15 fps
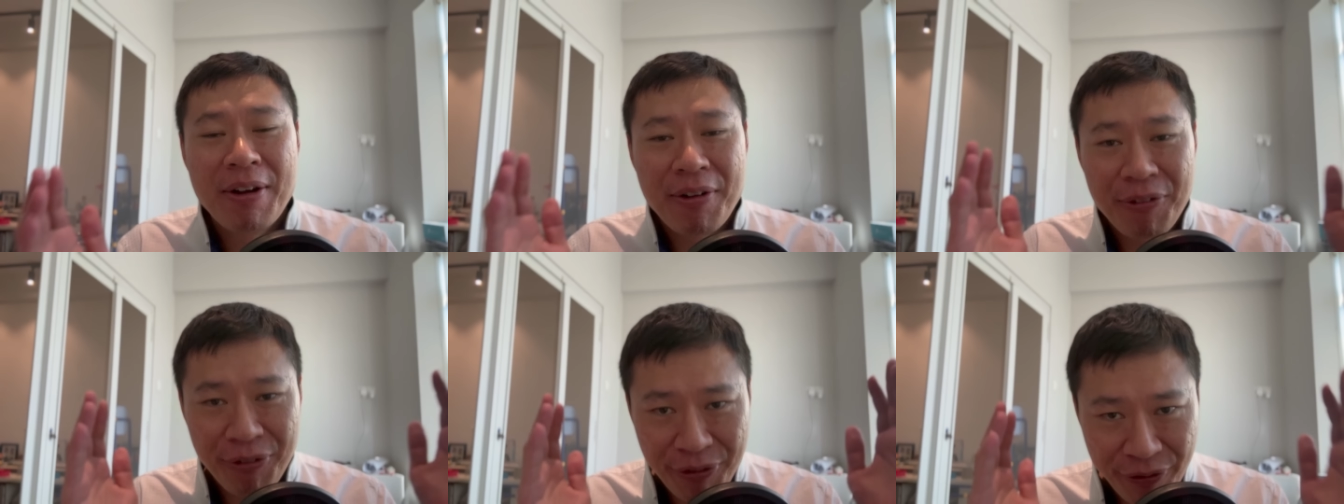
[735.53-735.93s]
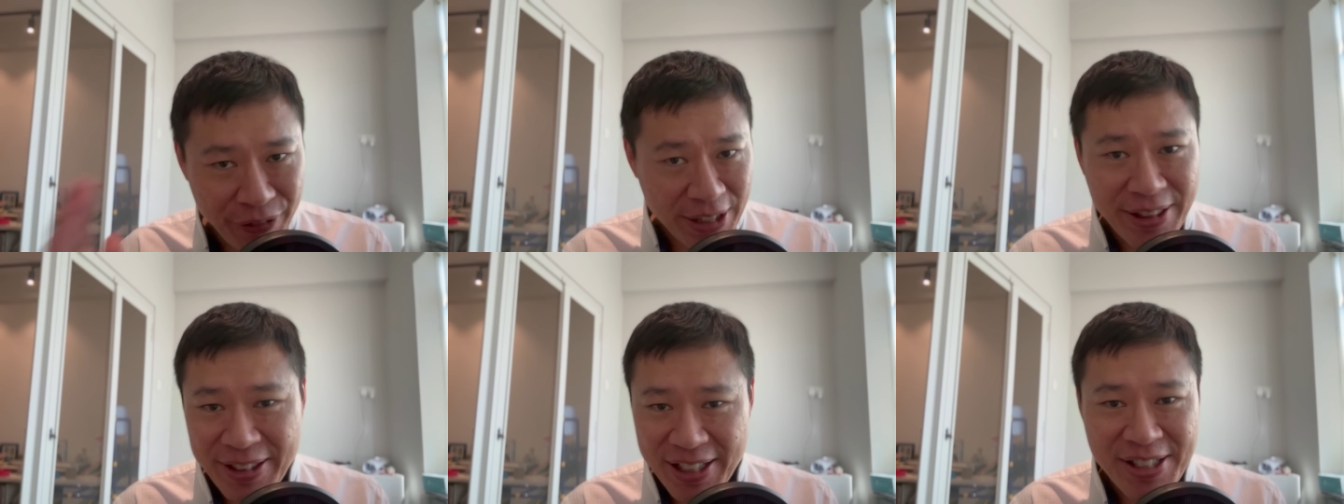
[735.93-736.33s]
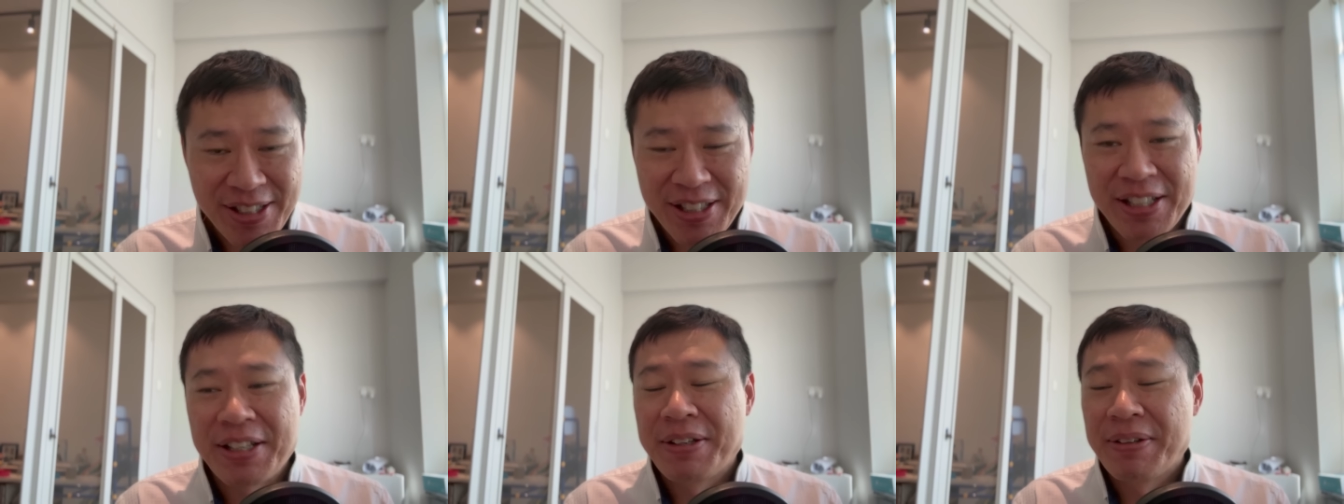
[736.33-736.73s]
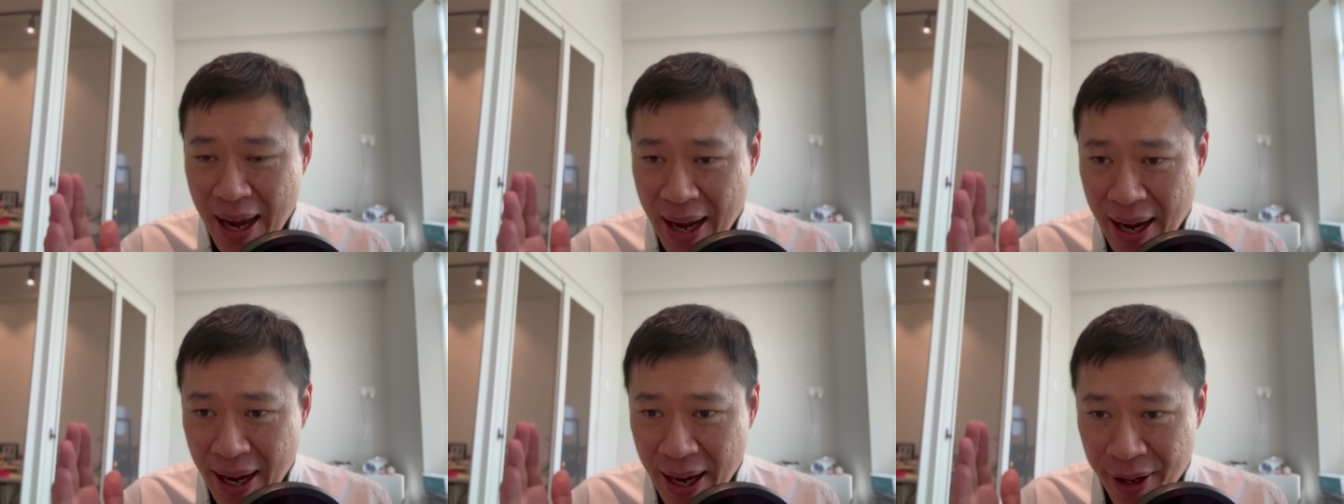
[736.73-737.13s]
Fantastic.
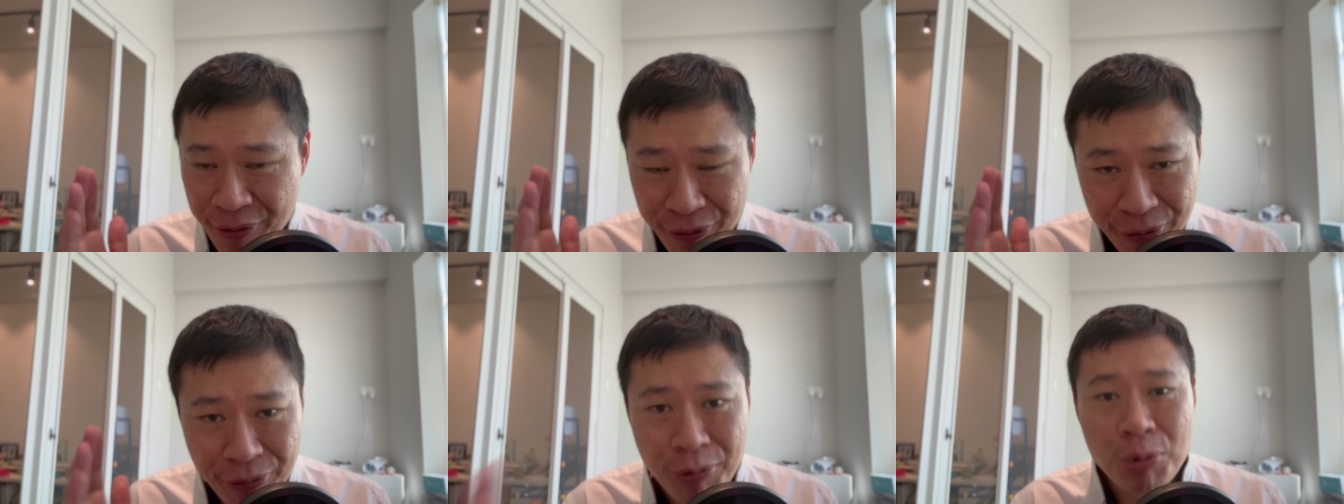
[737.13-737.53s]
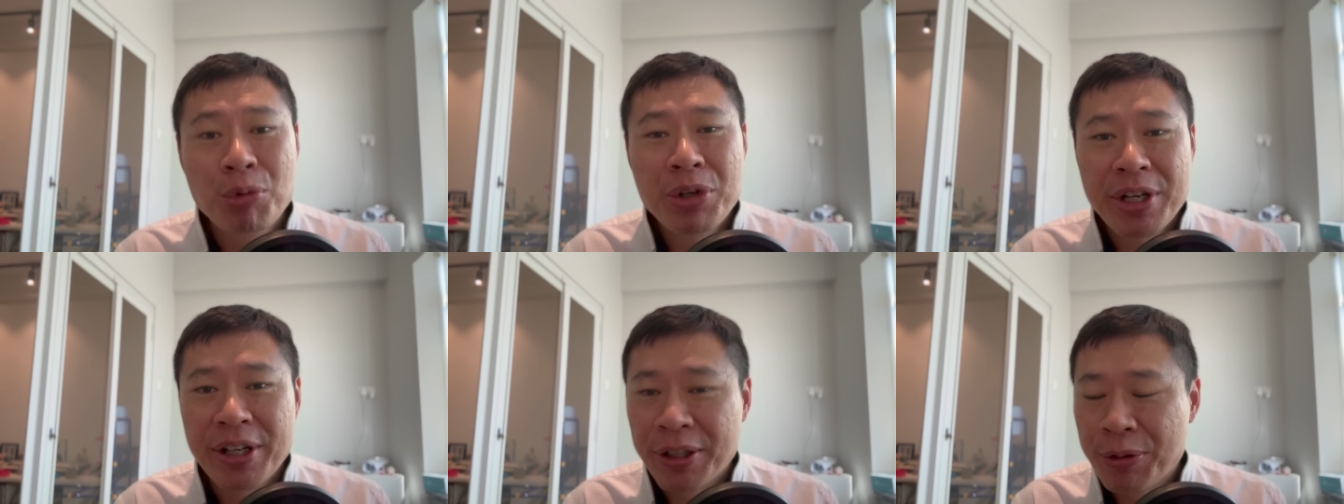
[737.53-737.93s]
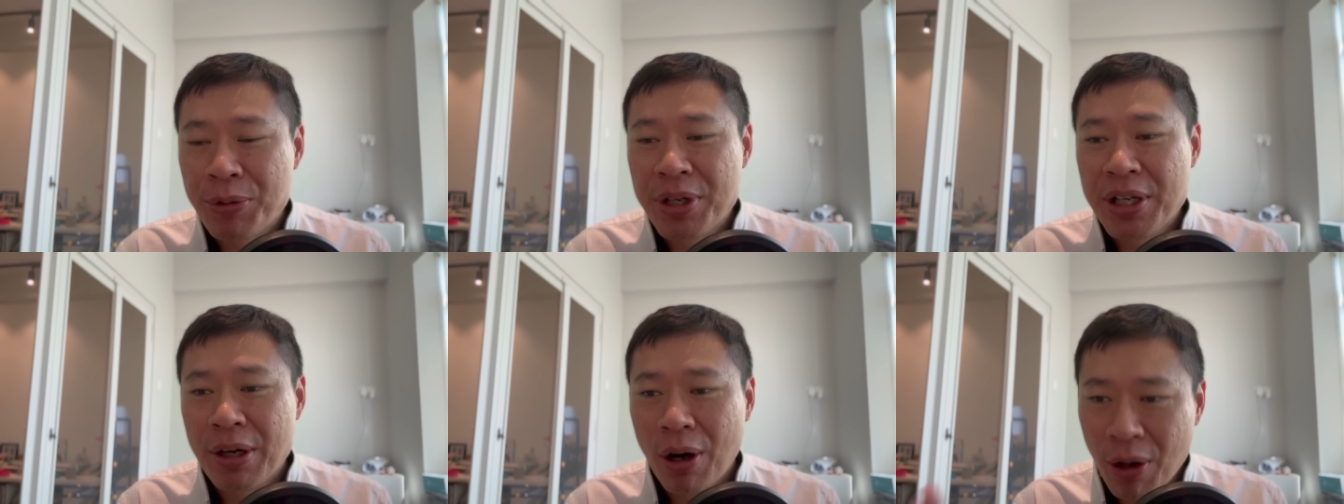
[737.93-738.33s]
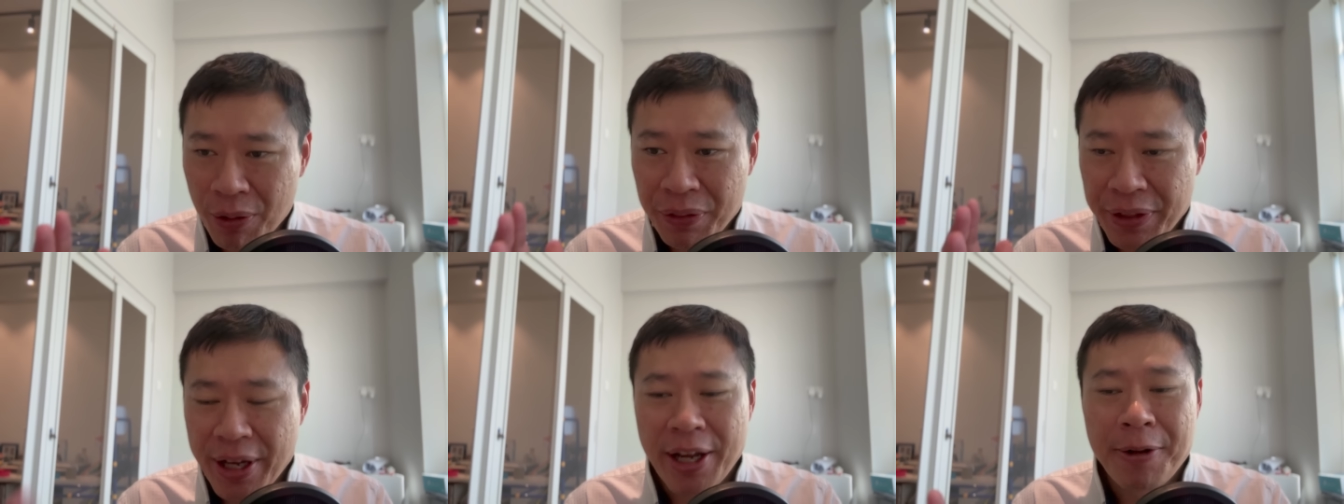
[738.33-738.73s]
I fully agree
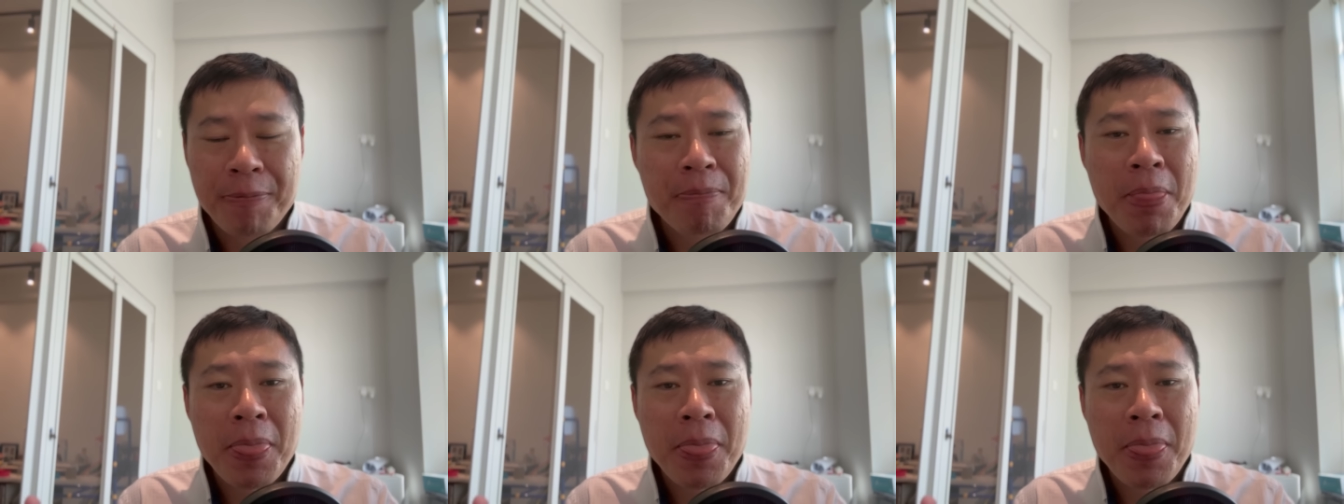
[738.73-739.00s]
on that.